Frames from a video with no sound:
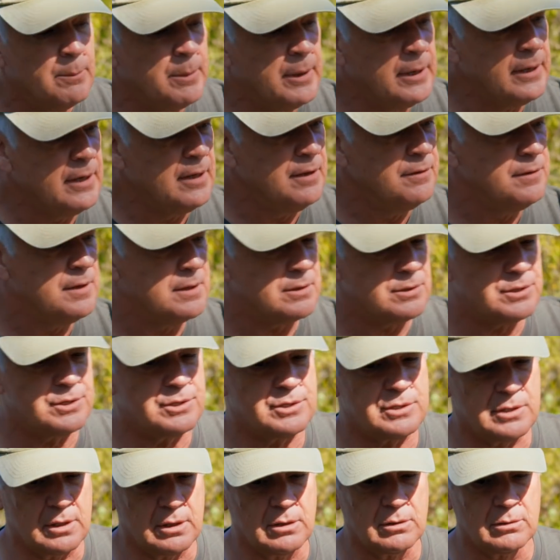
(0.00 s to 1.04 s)
But in this
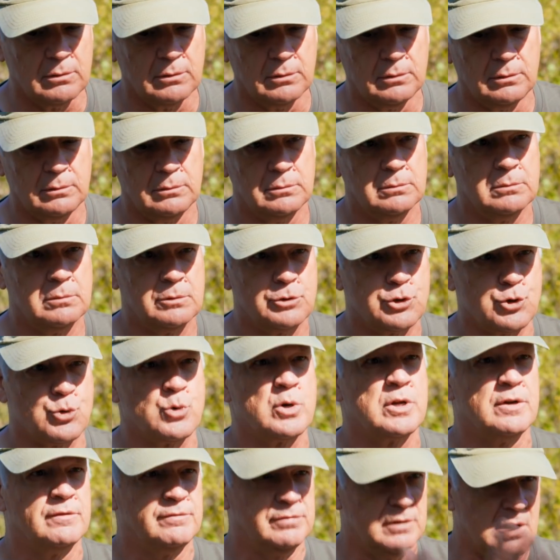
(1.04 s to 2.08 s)
single
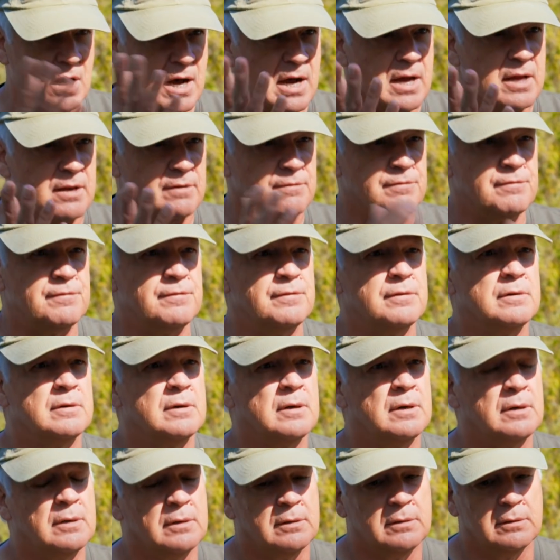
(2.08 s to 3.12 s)
tree of life,
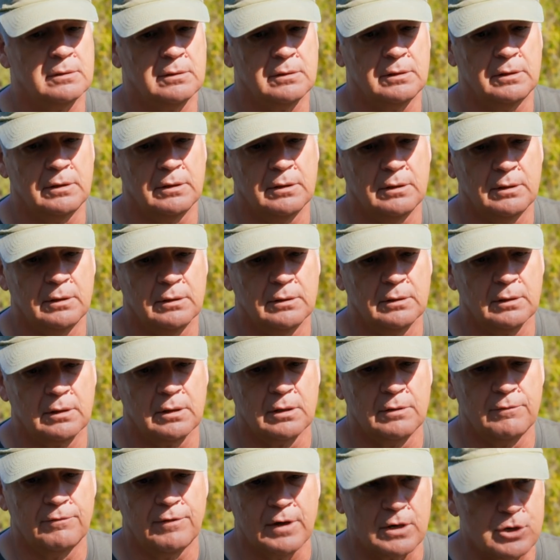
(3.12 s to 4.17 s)
in the
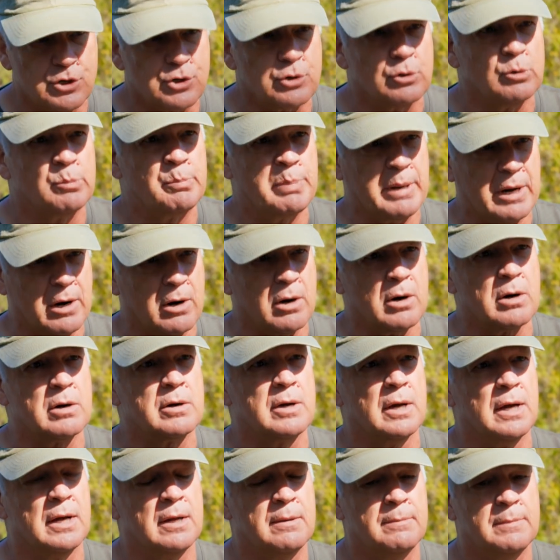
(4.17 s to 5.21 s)
conventional
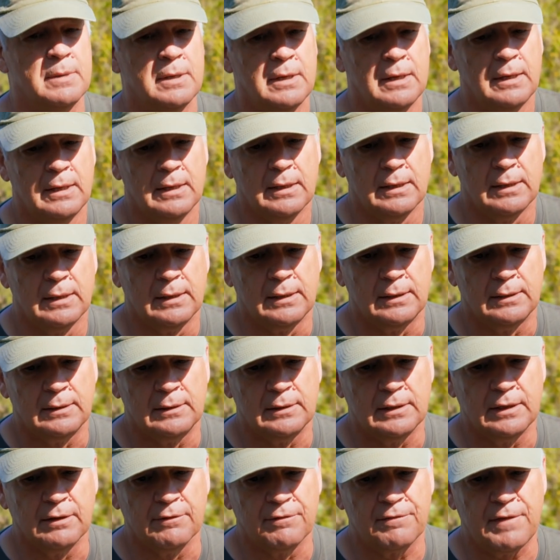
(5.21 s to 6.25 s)
paradigm,
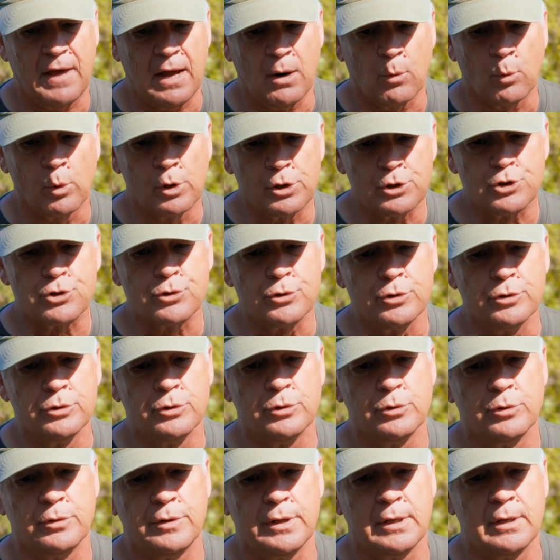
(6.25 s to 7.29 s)
if that were
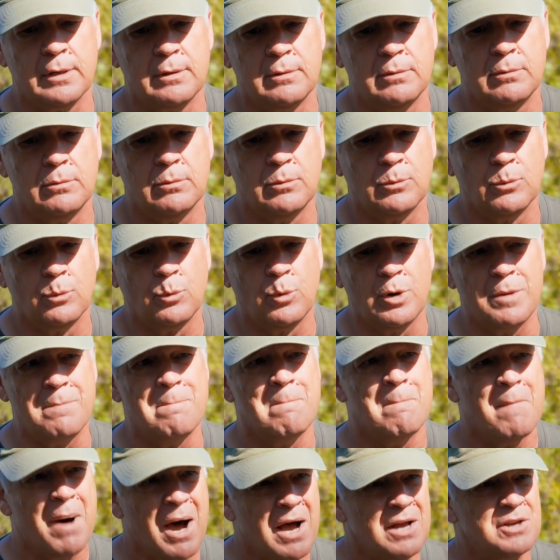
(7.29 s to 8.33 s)
true, then we
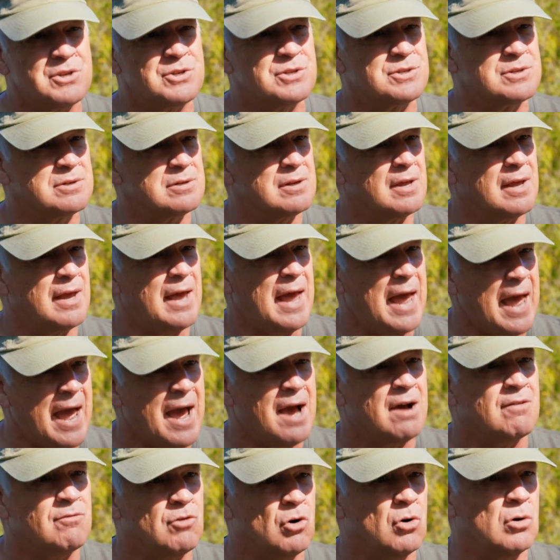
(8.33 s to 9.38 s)
must
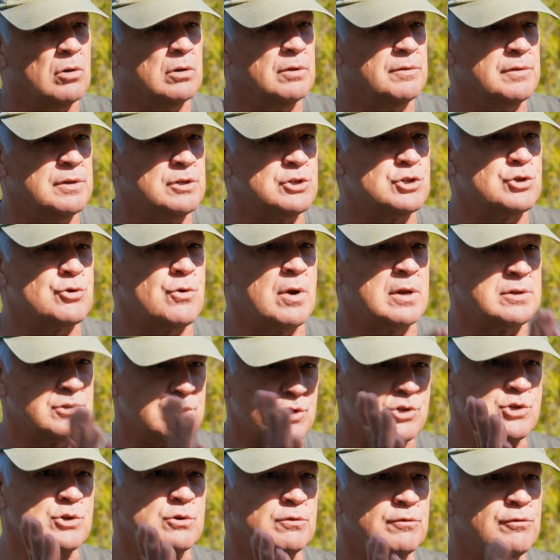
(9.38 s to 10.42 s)
have all of these
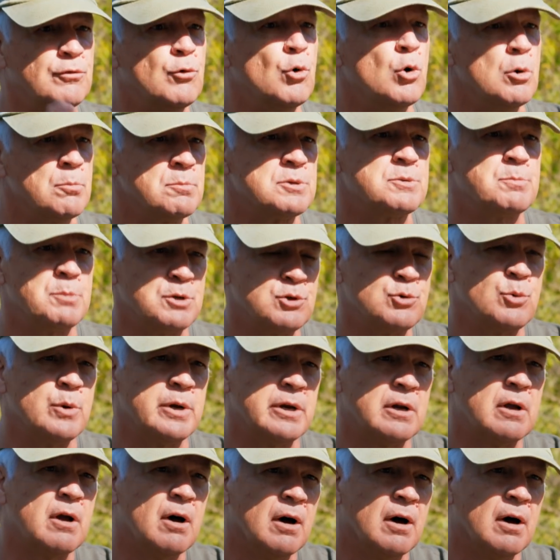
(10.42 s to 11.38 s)
transitional forms between